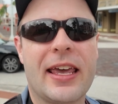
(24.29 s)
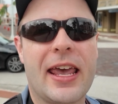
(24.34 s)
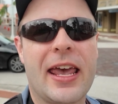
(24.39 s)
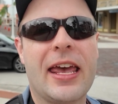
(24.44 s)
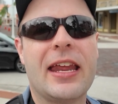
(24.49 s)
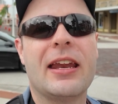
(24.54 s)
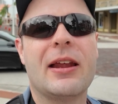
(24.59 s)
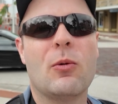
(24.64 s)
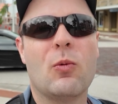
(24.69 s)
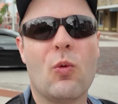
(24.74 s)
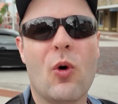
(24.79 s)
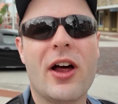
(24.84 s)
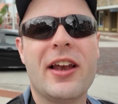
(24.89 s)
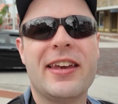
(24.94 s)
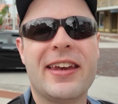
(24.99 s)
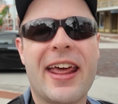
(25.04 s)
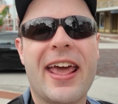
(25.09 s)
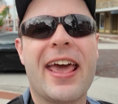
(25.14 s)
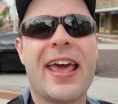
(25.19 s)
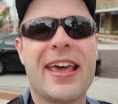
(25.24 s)
in
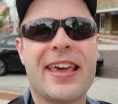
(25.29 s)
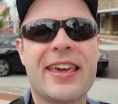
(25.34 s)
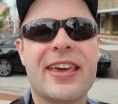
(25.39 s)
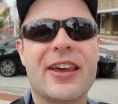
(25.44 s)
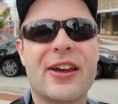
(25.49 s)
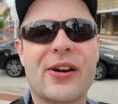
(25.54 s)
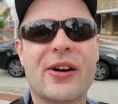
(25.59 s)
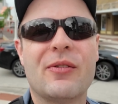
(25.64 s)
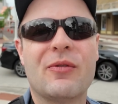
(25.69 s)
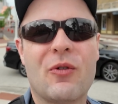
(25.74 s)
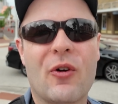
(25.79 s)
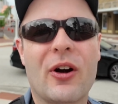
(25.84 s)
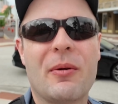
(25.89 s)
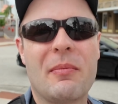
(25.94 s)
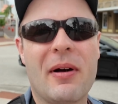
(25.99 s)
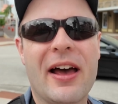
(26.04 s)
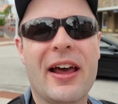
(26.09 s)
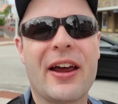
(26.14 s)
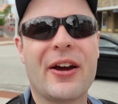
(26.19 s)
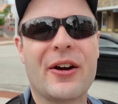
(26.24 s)
one day here in
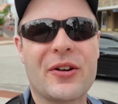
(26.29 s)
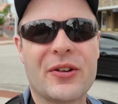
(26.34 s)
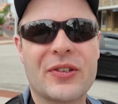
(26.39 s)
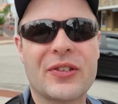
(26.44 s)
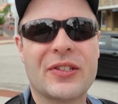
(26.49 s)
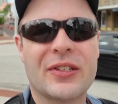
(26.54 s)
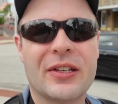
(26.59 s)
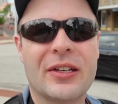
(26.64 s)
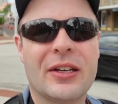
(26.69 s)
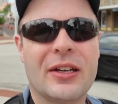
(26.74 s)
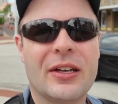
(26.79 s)
Fort Myers.